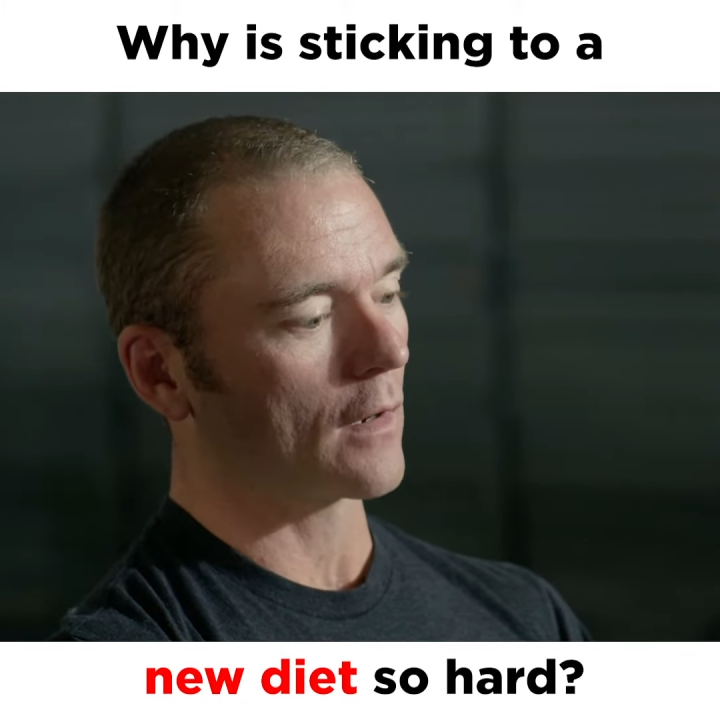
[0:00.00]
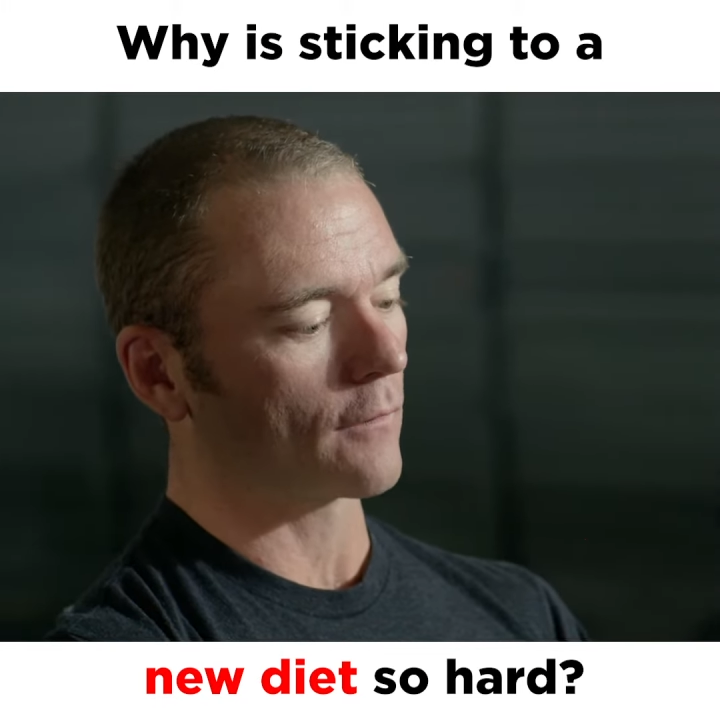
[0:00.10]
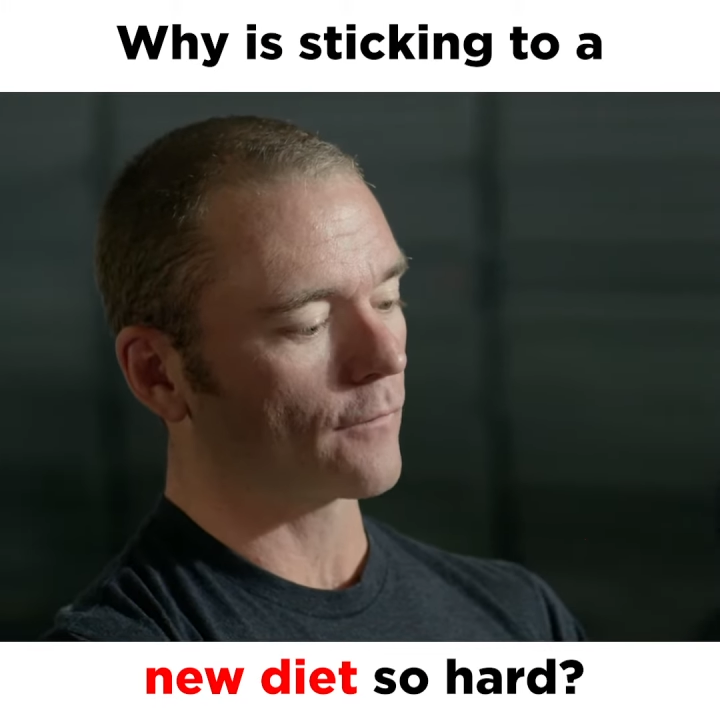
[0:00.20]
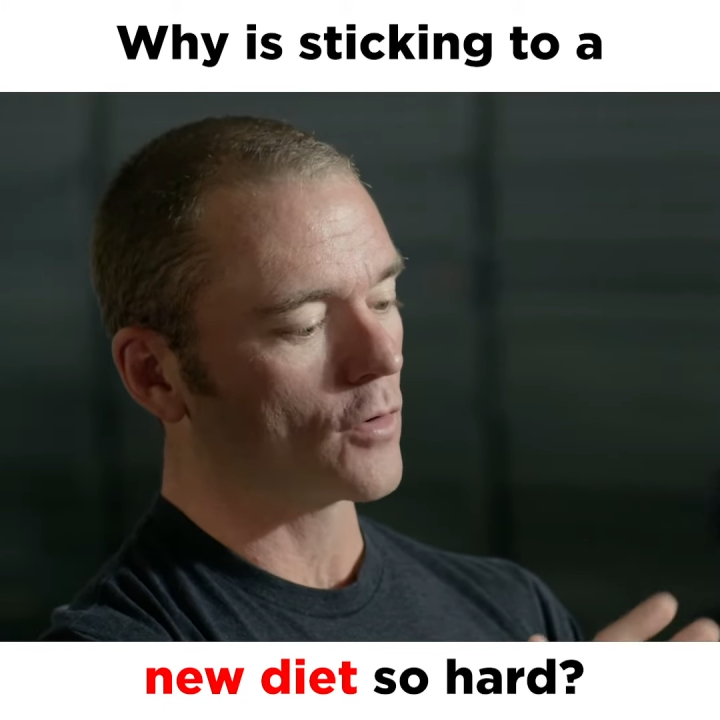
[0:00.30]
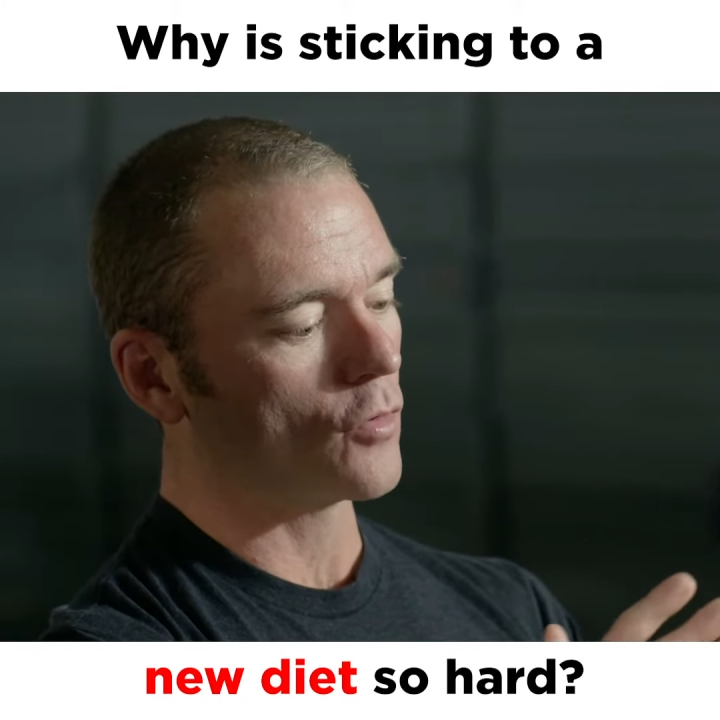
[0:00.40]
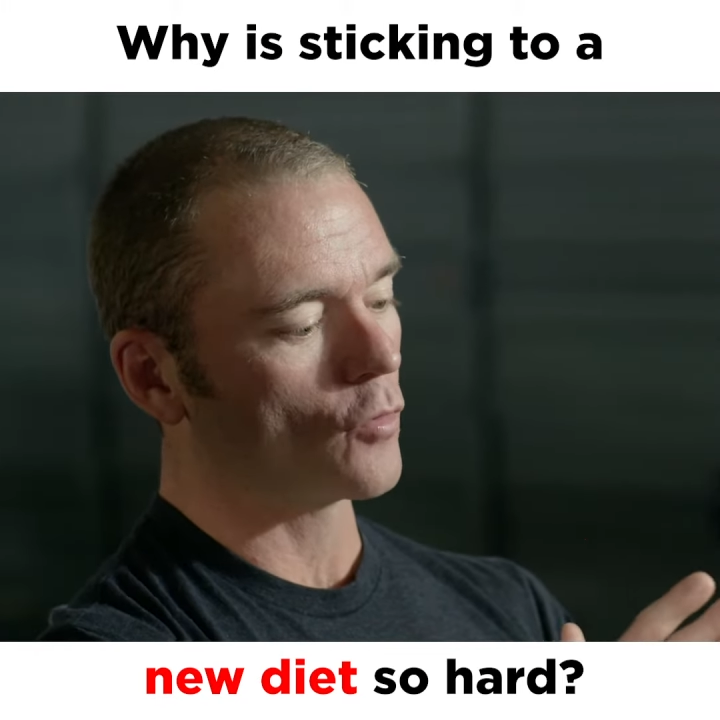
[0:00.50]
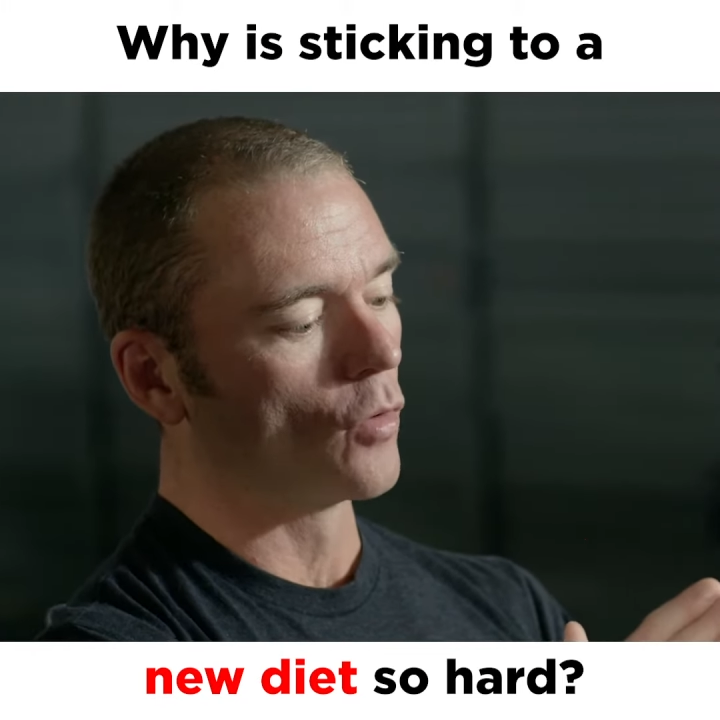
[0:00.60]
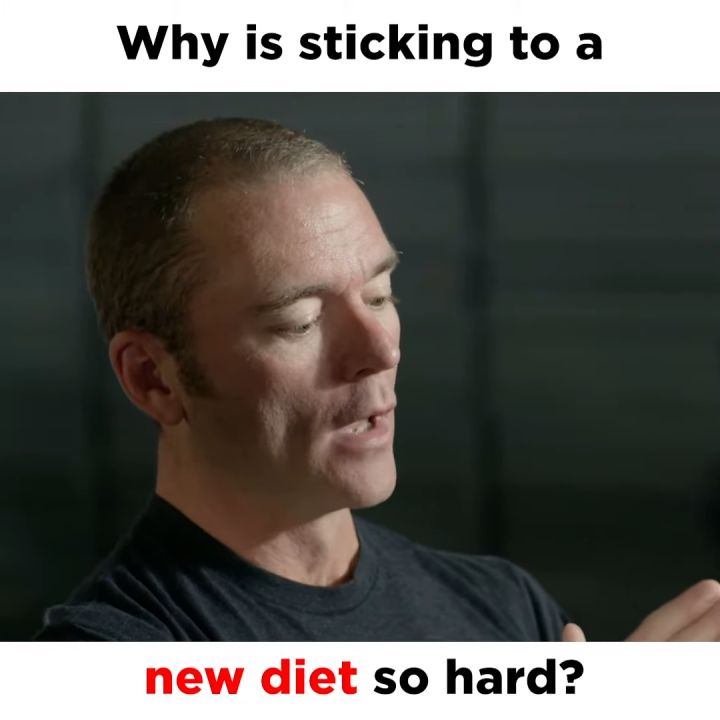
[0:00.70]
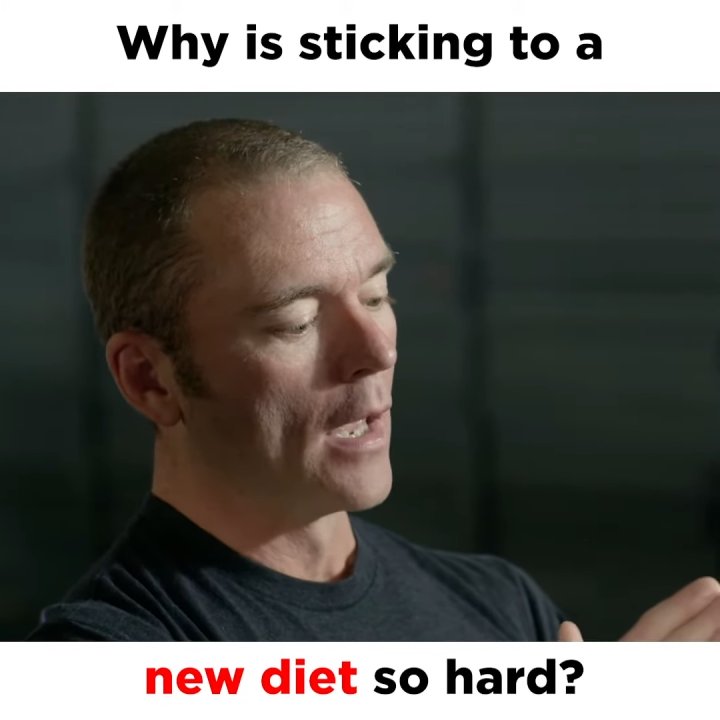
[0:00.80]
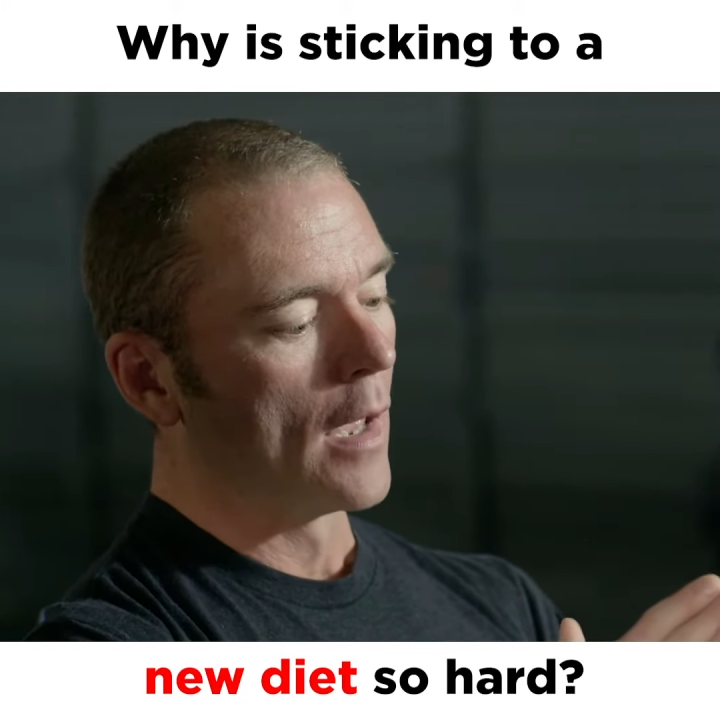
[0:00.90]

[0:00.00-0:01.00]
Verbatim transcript: If you